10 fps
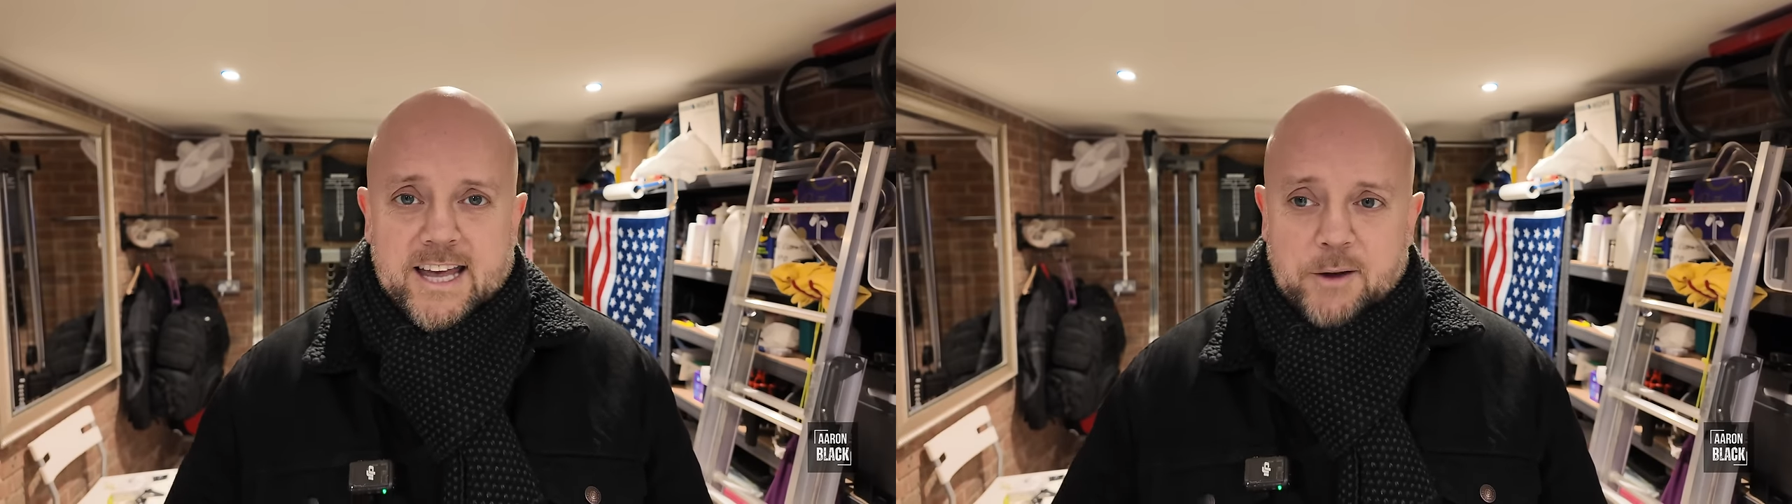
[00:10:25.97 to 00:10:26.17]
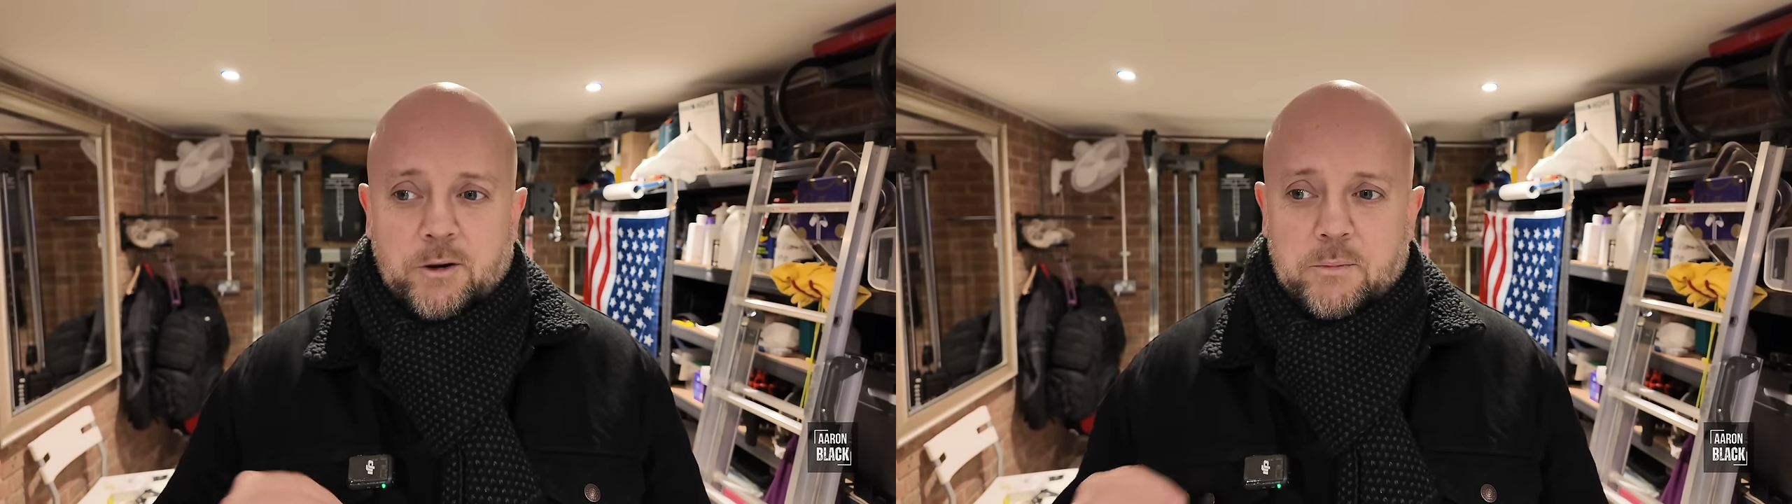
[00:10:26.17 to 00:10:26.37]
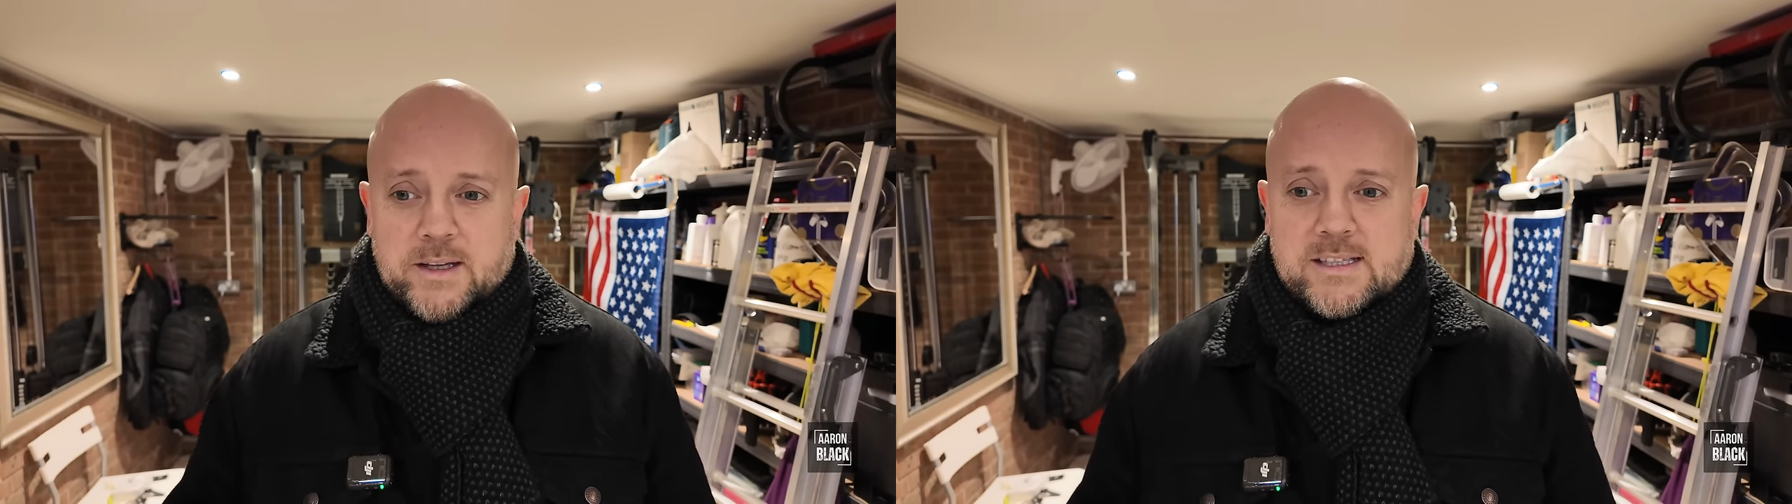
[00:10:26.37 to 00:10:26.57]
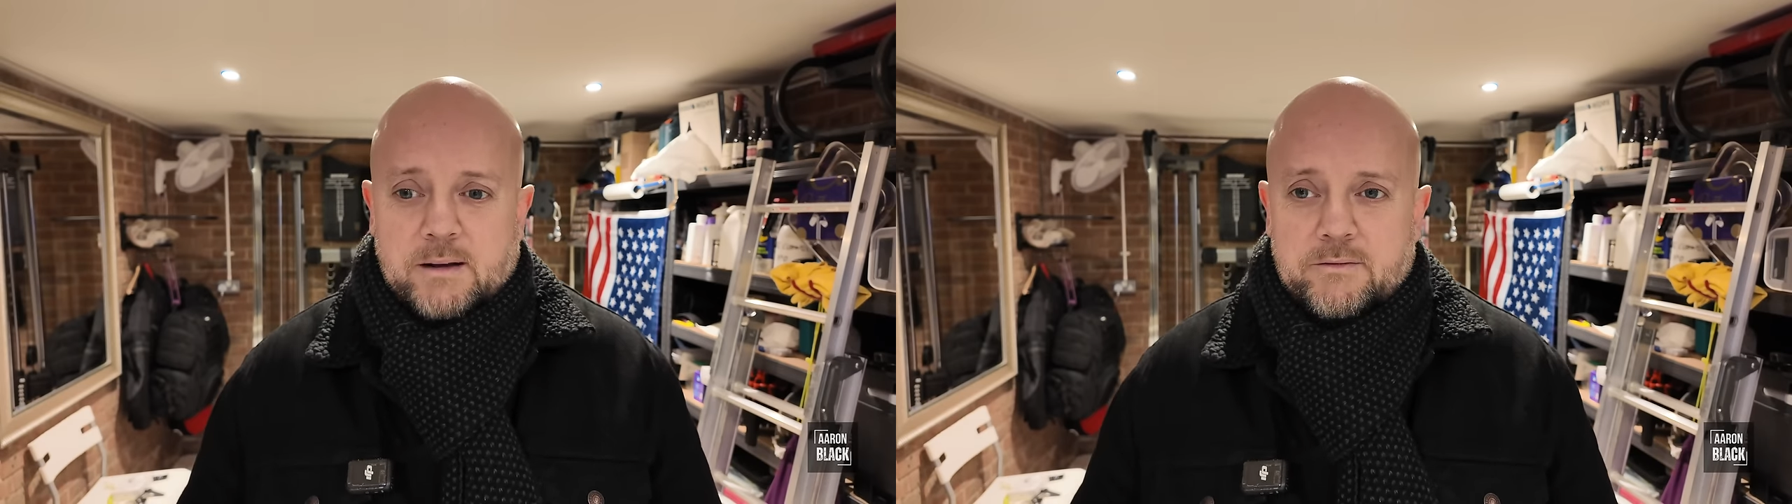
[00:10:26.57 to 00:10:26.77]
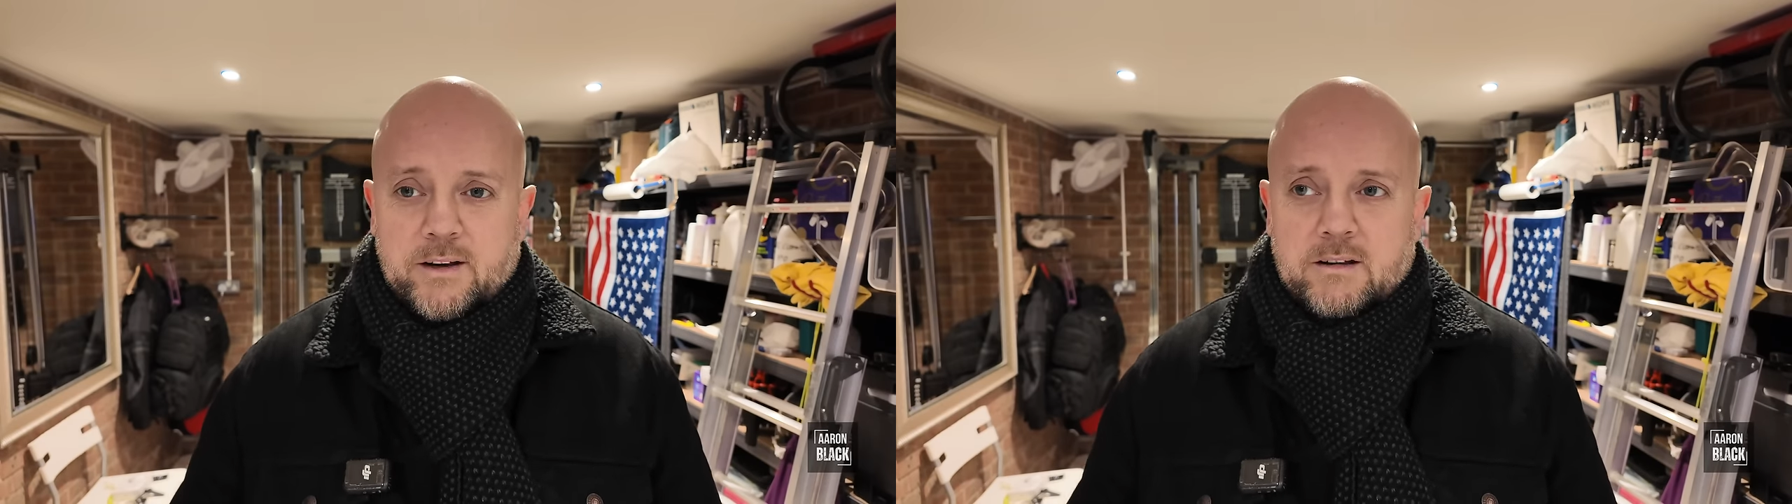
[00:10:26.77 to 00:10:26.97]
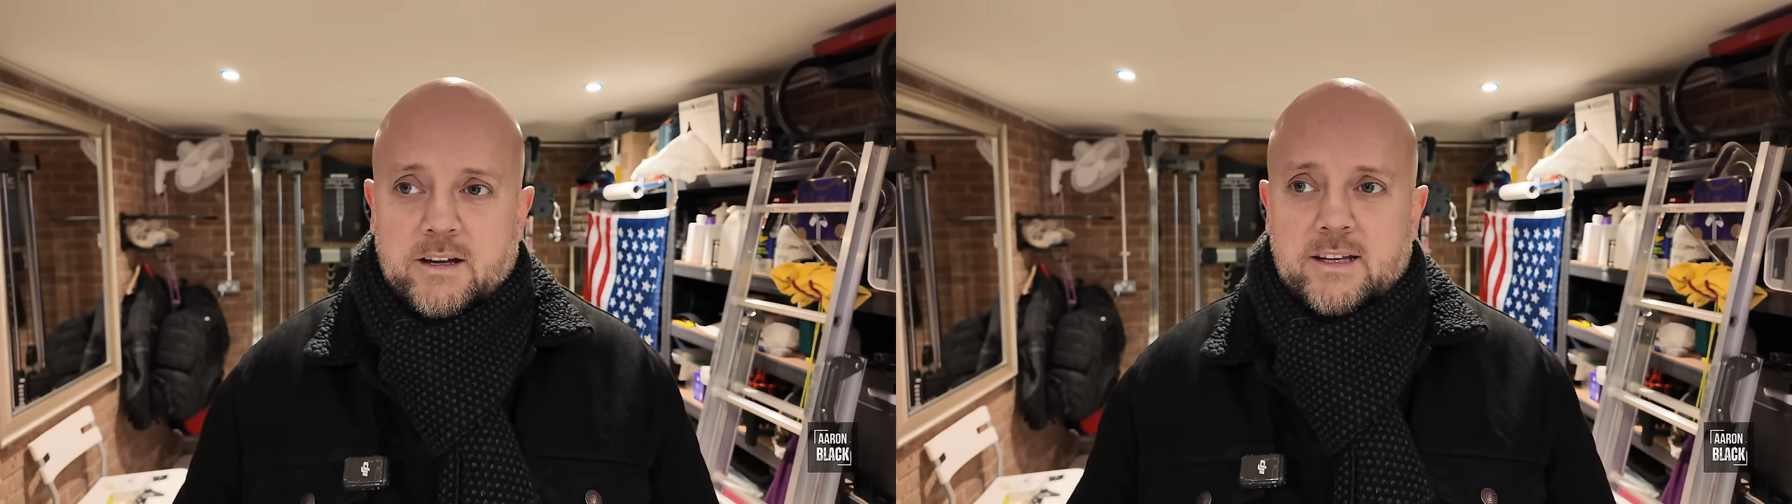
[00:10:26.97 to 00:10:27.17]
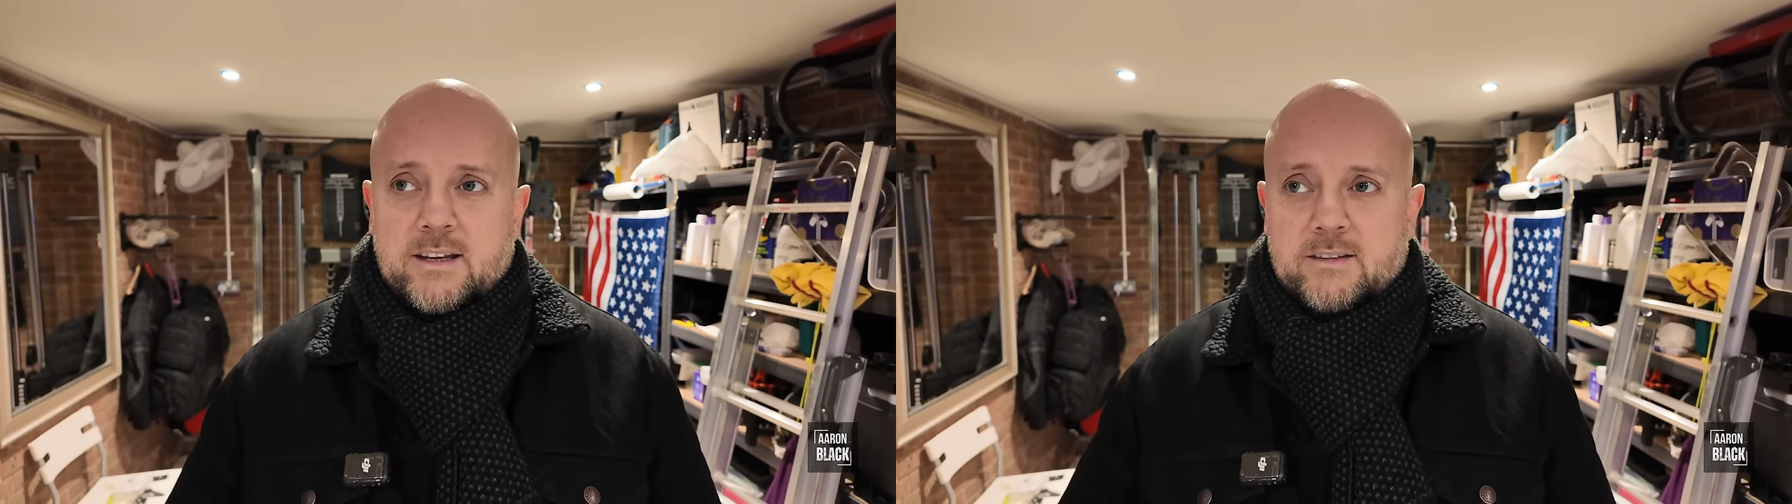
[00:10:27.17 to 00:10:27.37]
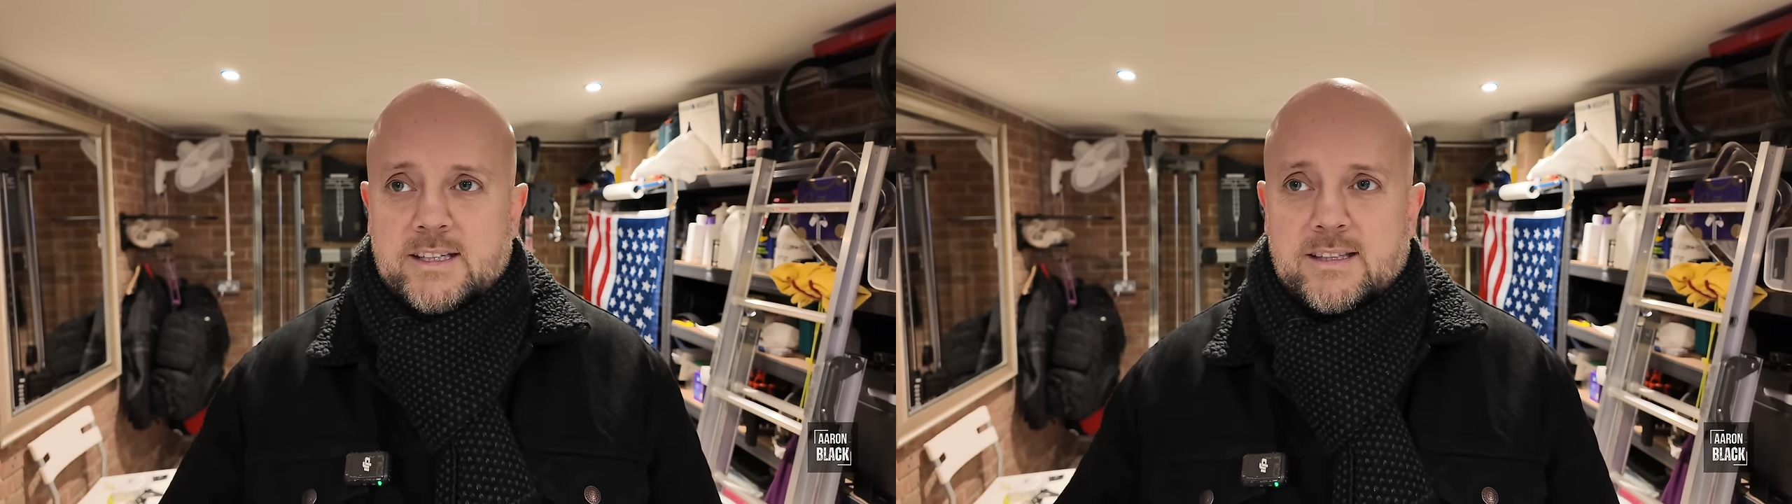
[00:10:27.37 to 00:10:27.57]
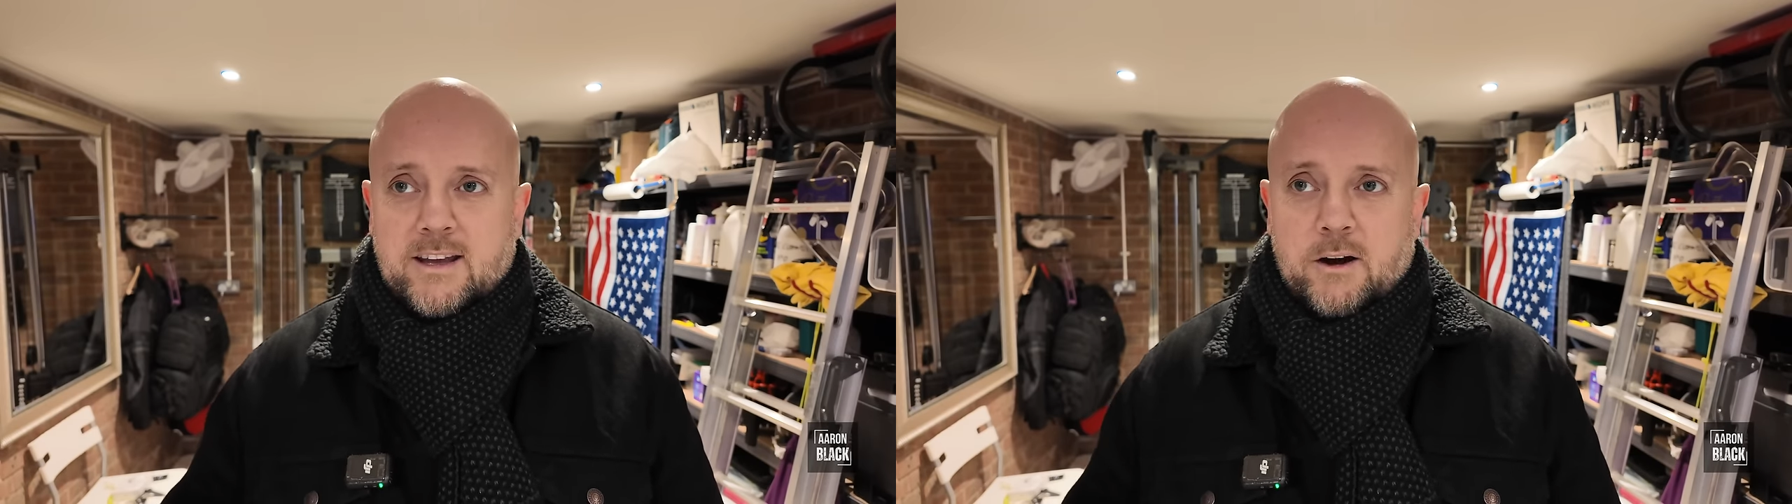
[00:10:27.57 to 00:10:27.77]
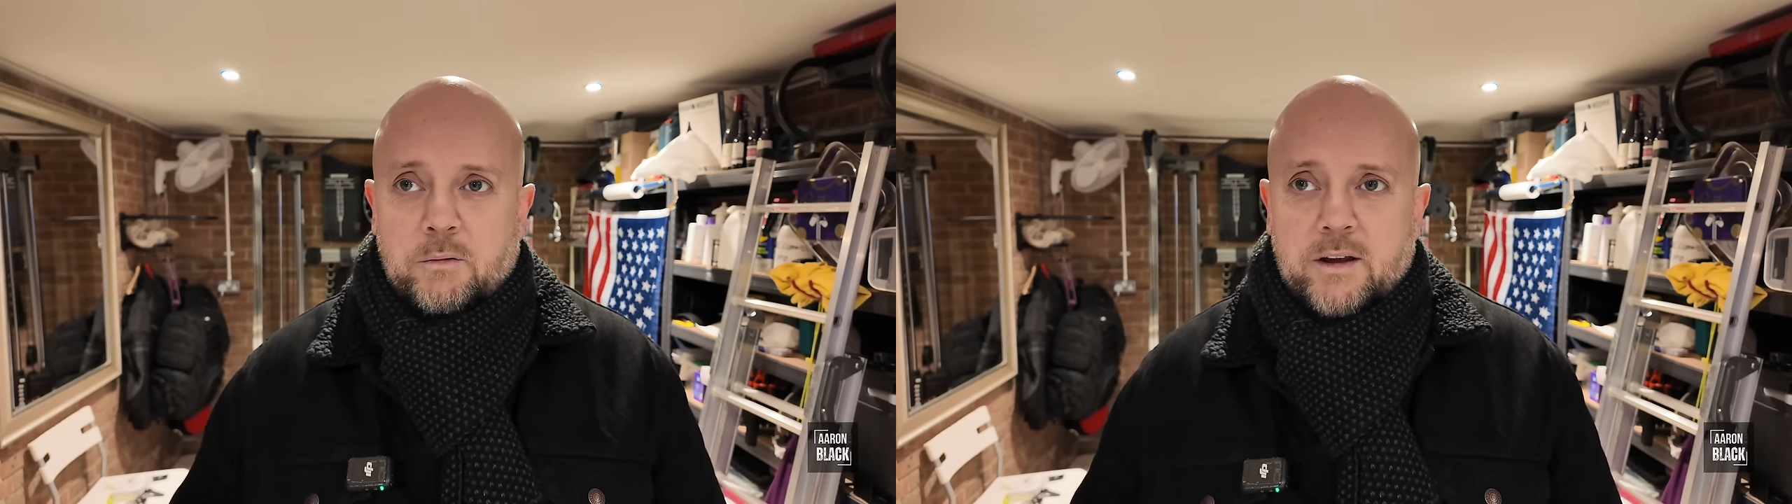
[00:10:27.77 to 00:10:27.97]
It would have been something like this
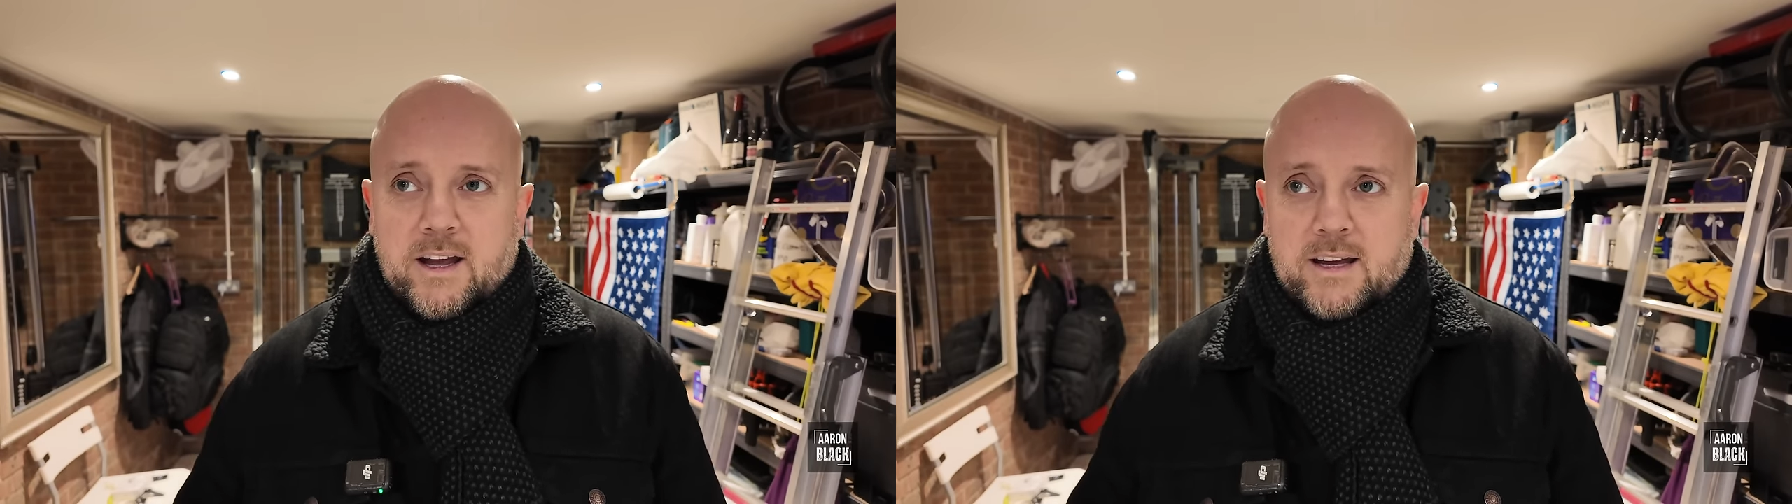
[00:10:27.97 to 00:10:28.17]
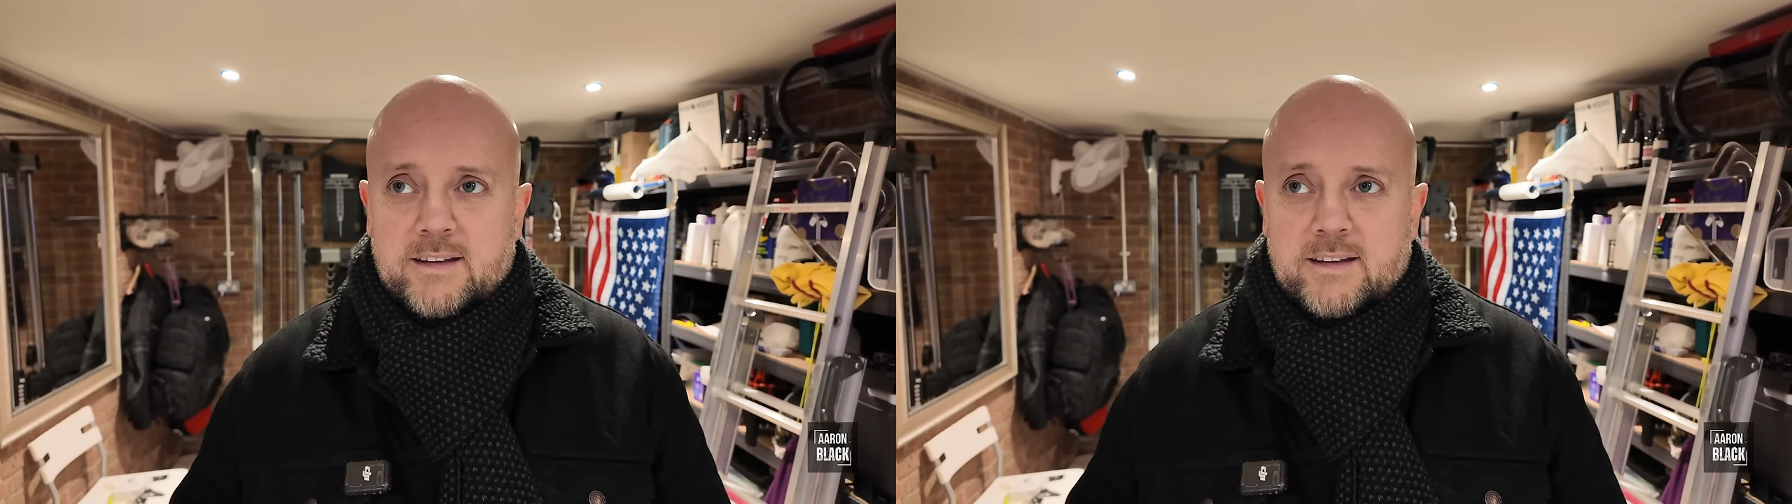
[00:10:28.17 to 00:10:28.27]
cold air,